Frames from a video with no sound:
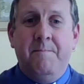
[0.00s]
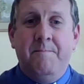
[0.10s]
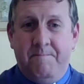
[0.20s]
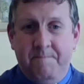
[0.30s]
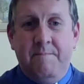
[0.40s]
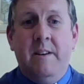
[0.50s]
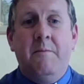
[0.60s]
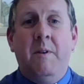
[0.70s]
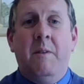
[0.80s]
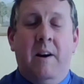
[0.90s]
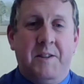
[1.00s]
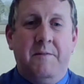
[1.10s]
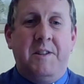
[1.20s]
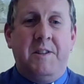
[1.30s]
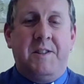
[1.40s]
Yeah. Our
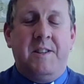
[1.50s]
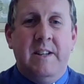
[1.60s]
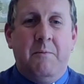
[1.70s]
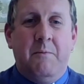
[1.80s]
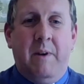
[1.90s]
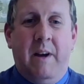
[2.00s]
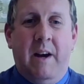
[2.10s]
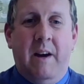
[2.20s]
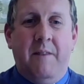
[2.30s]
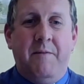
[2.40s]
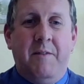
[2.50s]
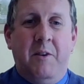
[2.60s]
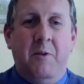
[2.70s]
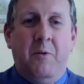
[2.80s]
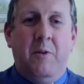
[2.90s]
service, we have an all-age
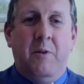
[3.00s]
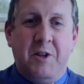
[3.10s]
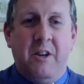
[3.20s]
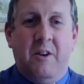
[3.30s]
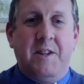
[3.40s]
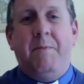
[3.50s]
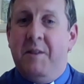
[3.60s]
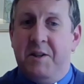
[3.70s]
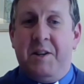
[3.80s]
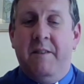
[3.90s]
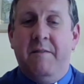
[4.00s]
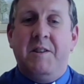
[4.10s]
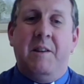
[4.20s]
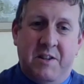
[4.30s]
slot as part of the service, and we're actually